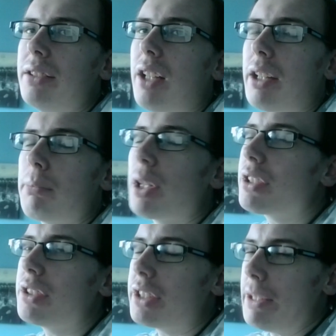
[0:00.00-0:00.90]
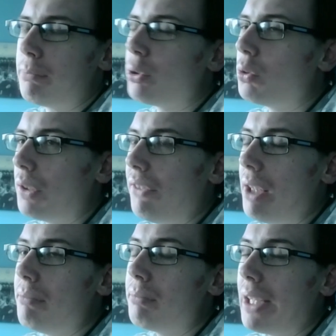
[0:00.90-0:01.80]
like the presence he brought with
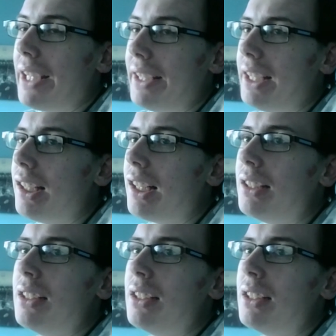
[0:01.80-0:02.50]
him playing Hitler.